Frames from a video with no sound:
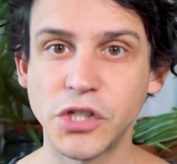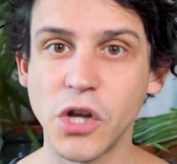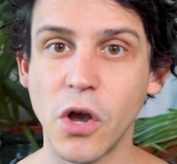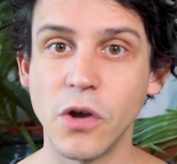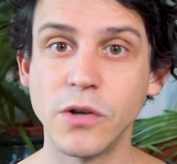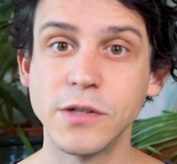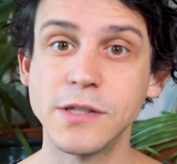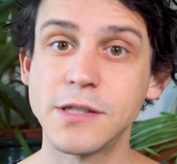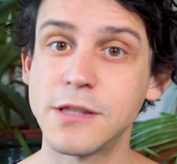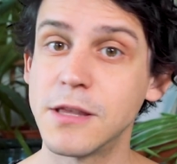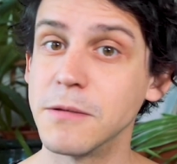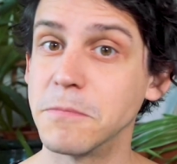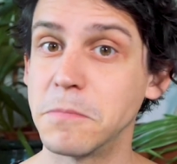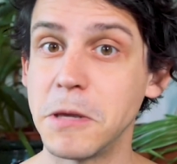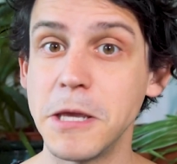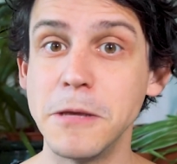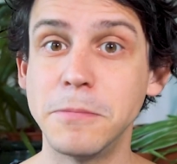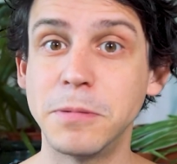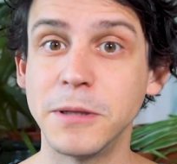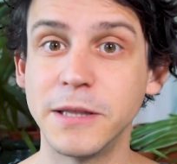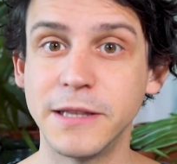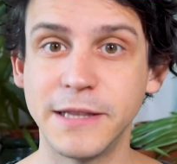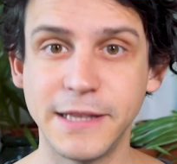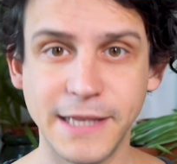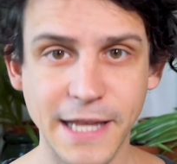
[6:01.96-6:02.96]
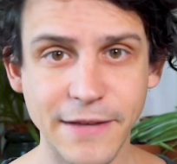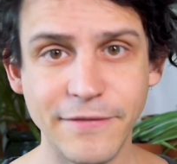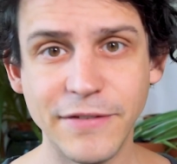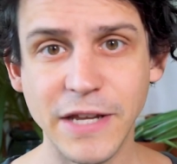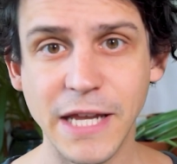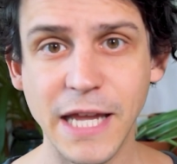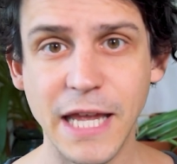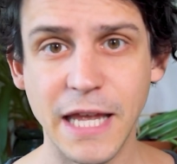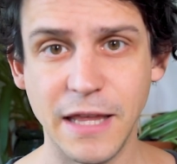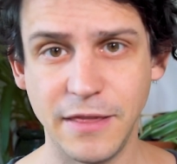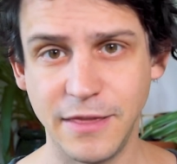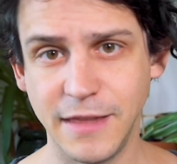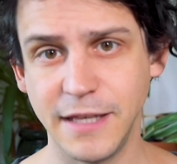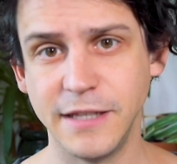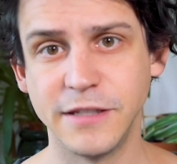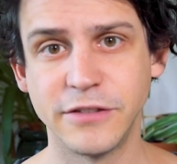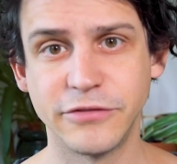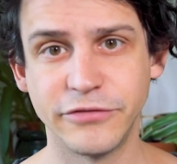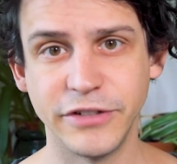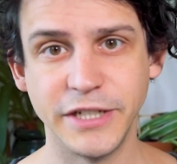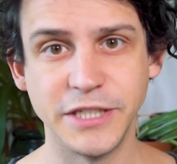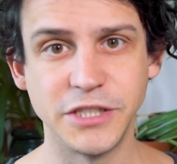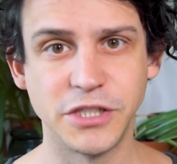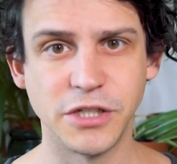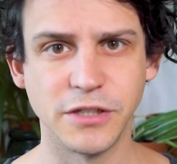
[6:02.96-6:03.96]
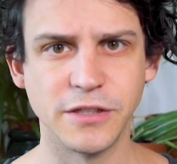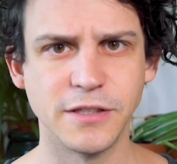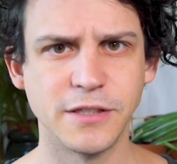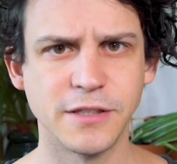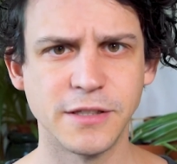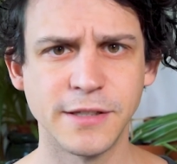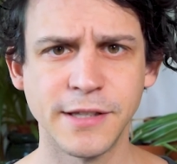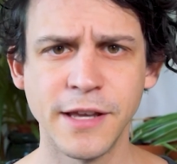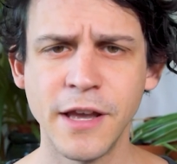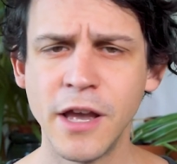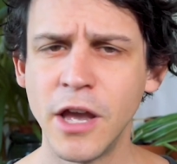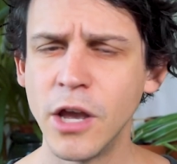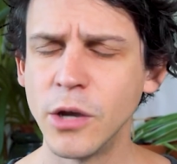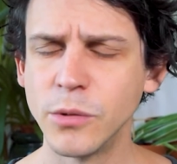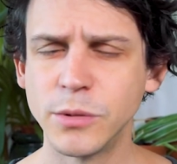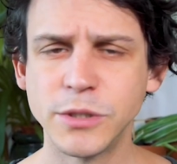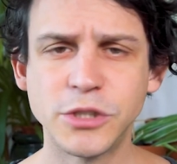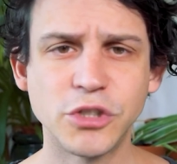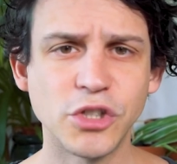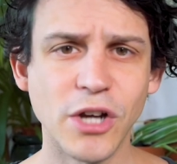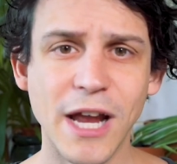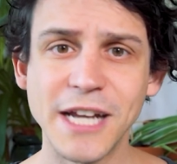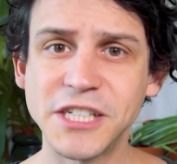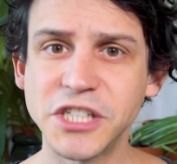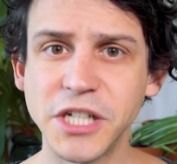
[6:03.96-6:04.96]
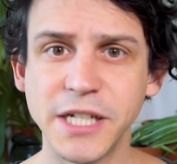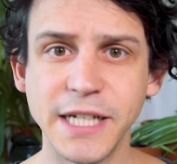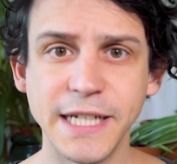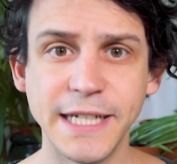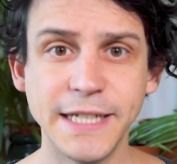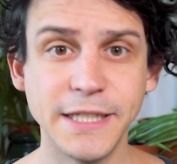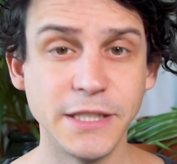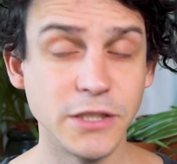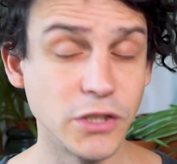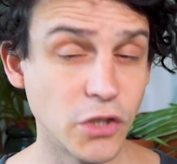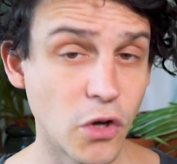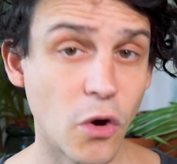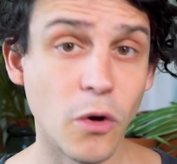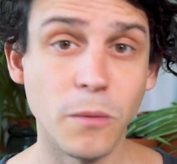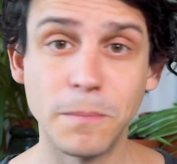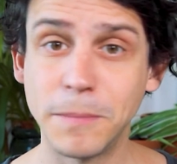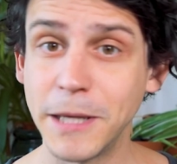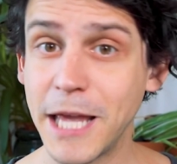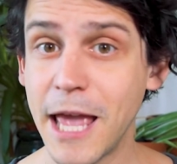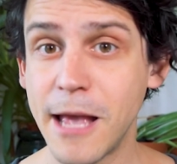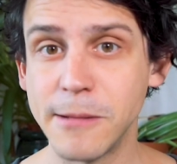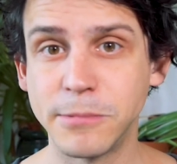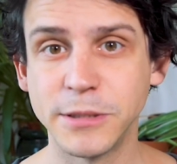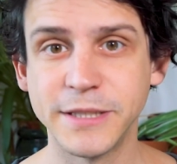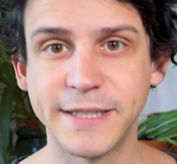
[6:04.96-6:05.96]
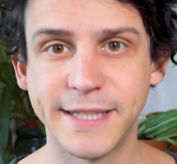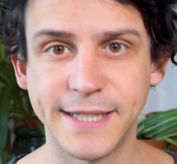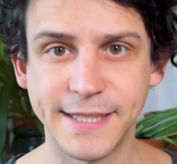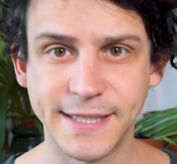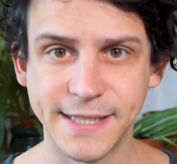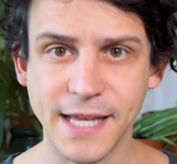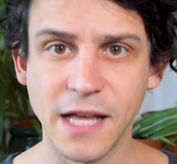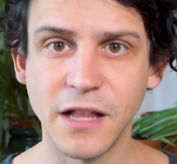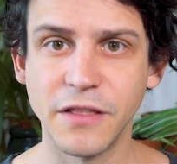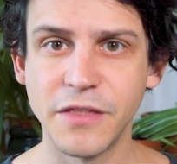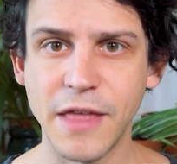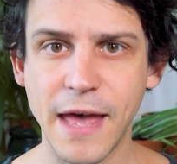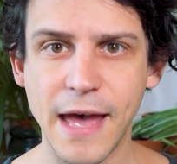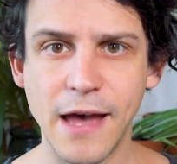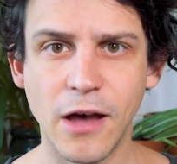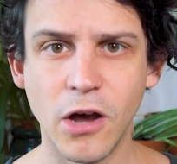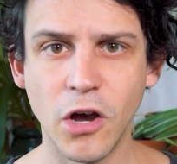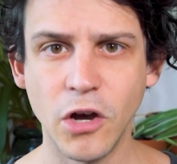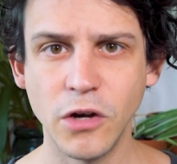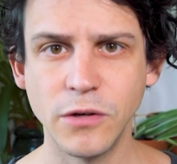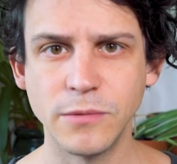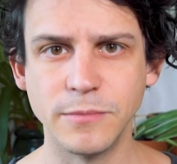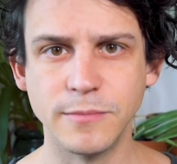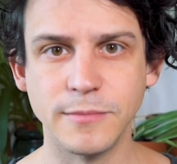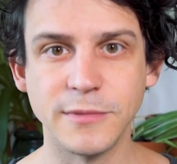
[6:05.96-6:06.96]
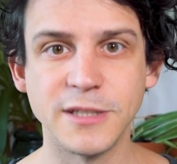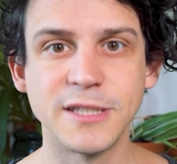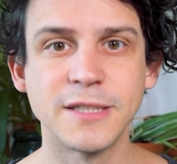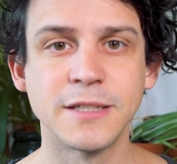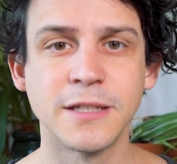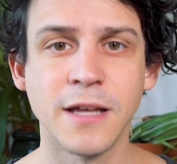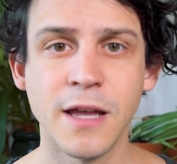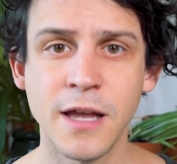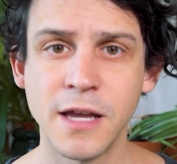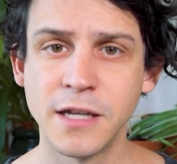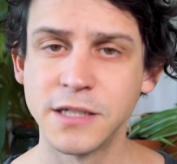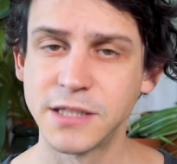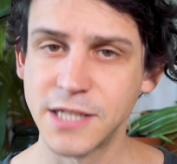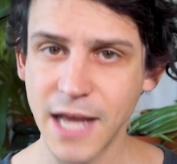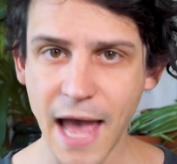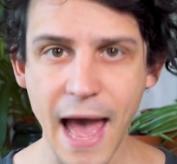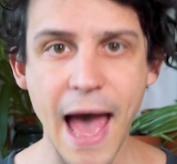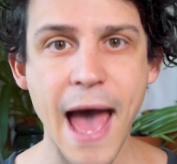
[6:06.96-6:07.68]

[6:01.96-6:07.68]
shows that people living in these regions would tragically not be able to sell their homes to